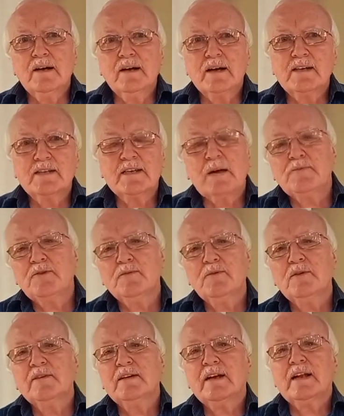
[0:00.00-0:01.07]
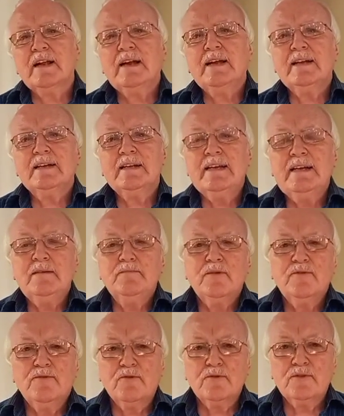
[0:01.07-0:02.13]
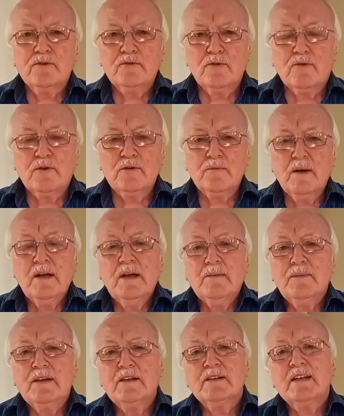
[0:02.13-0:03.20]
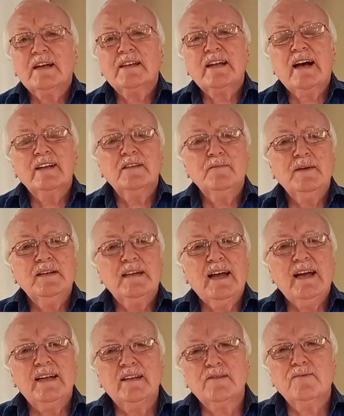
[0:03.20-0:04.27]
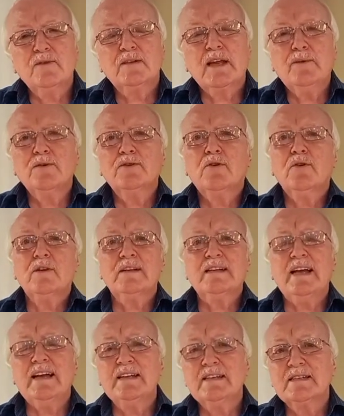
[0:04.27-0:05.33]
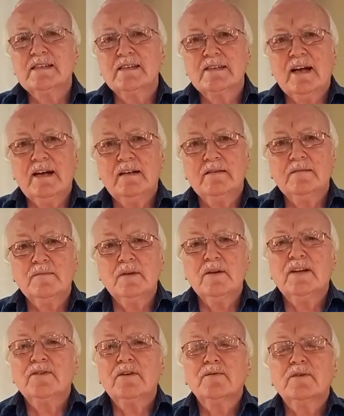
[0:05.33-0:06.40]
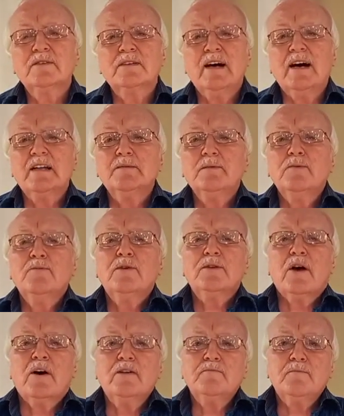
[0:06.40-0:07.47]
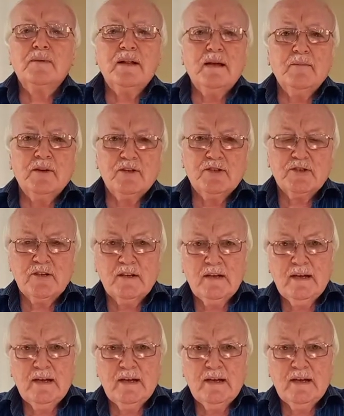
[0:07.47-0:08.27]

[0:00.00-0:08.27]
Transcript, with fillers: acceptable and clean, clean before the Lord, because and it had to be an, uh, what they would call an innocent animal. In other words, an animal without blemish.